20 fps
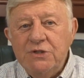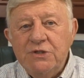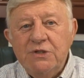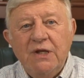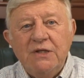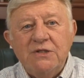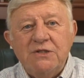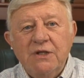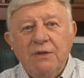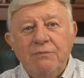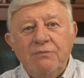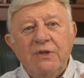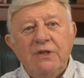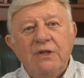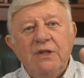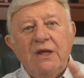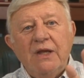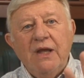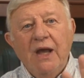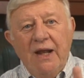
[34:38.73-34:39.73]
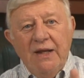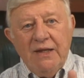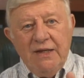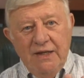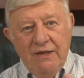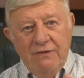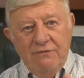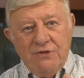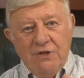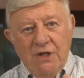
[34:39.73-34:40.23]
is not something that God
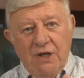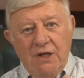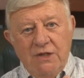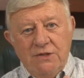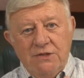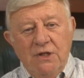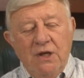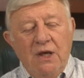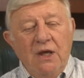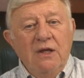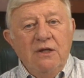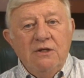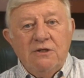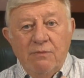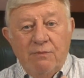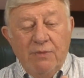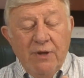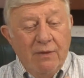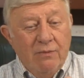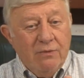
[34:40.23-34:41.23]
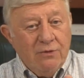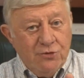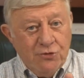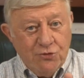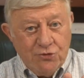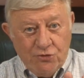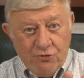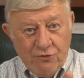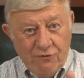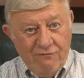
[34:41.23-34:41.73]
gives us to be able to
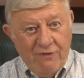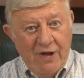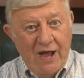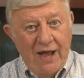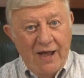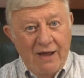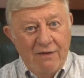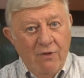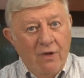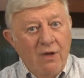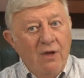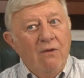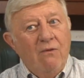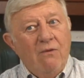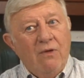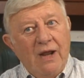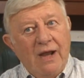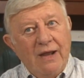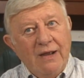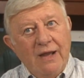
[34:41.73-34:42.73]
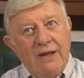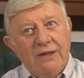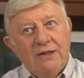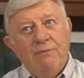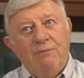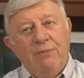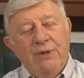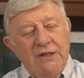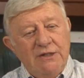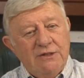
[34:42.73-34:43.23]
survive. Well, I got the
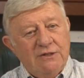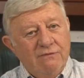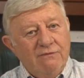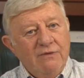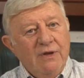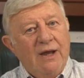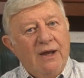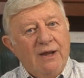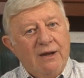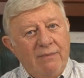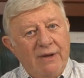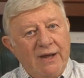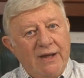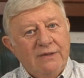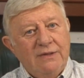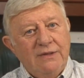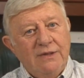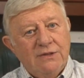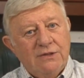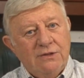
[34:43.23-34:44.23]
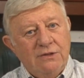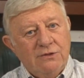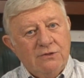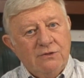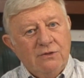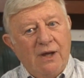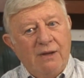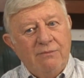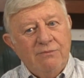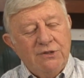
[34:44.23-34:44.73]
peace of God about this, and
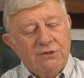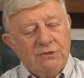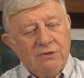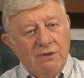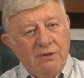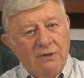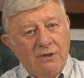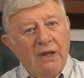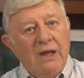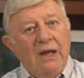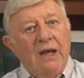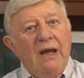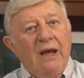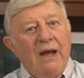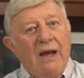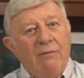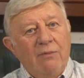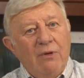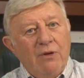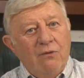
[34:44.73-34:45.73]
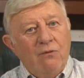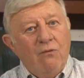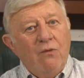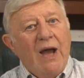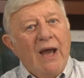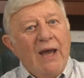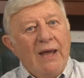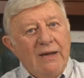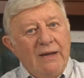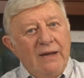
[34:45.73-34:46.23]
so I'm just gonna I'm gonna
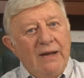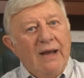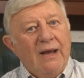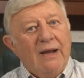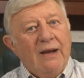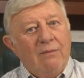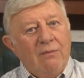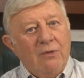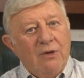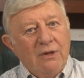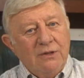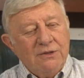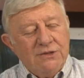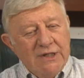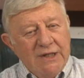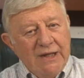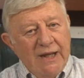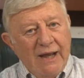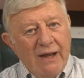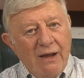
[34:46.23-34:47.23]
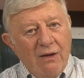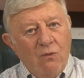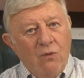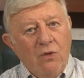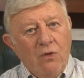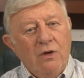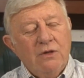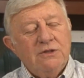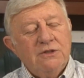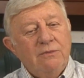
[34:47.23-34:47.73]
ride it out. I'm gonna see how it
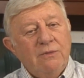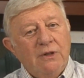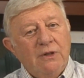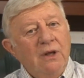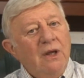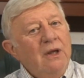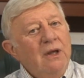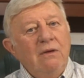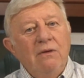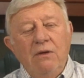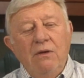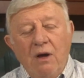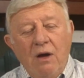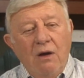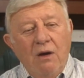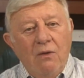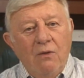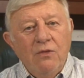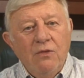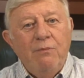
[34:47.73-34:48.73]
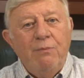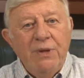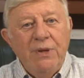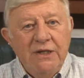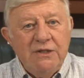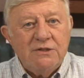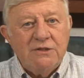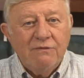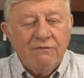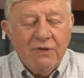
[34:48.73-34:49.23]
works. I'm gonna no. The
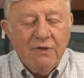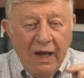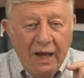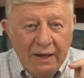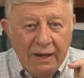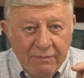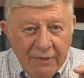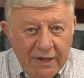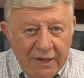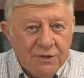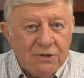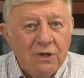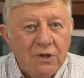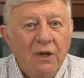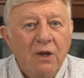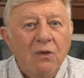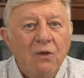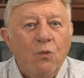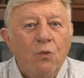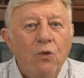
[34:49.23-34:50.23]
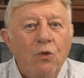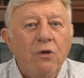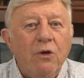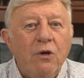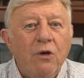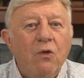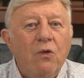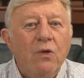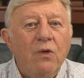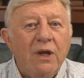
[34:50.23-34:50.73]
peace of God means we're
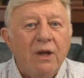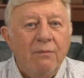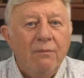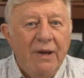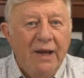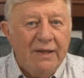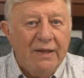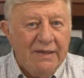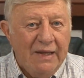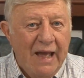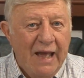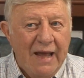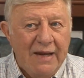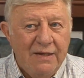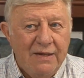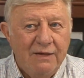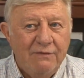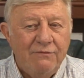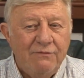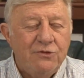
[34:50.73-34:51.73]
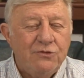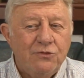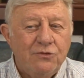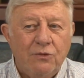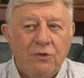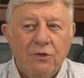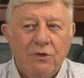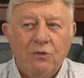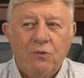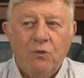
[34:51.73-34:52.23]
going about the idea of
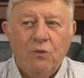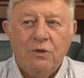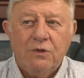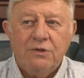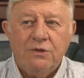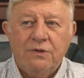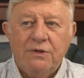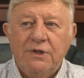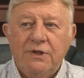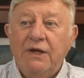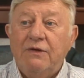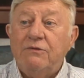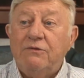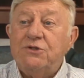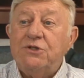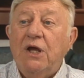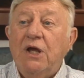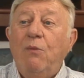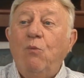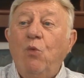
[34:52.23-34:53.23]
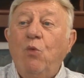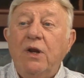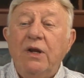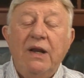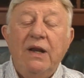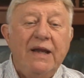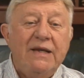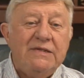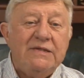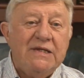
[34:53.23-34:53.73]
destroying the works of the devil. Psalm
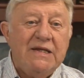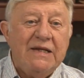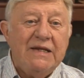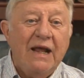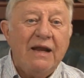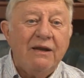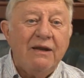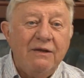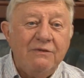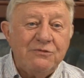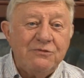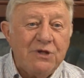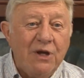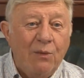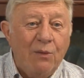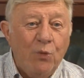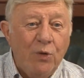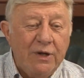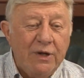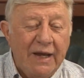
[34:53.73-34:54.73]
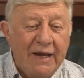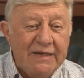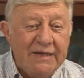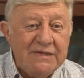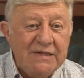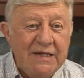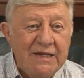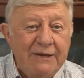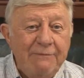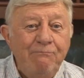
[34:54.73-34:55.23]
119. I love Psalm
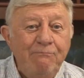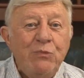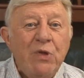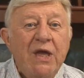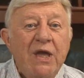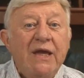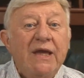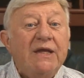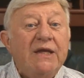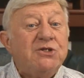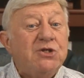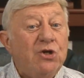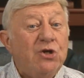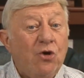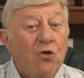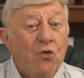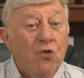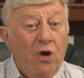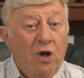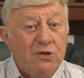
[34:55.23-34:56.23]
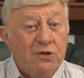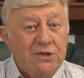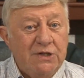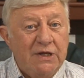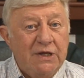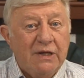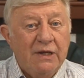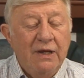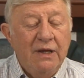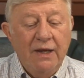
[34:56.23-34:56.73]
119. It's an
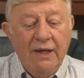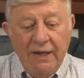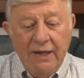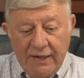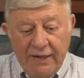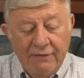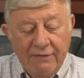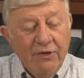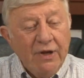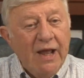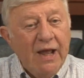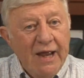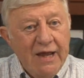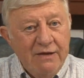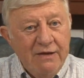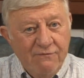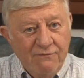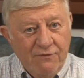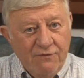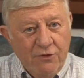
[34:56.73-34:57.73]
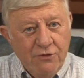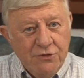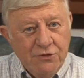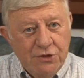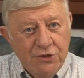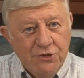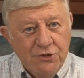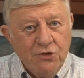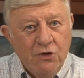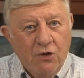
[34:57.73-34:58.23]
acrostic, and every eight
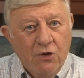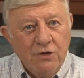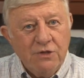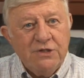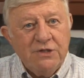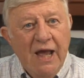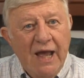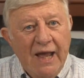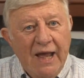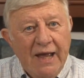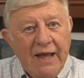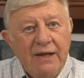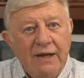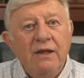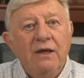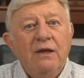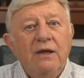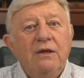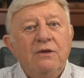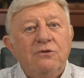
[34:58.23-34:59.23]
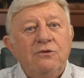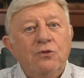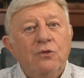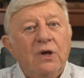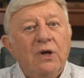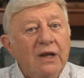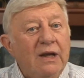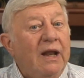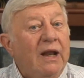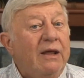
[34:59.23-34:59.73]
verses are tied
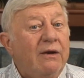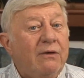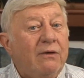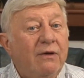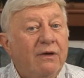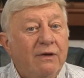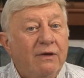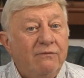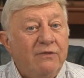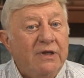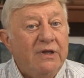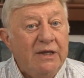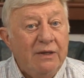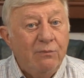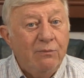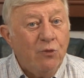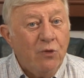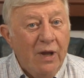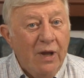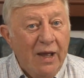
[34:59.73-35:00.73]
to a letter of the Hebrew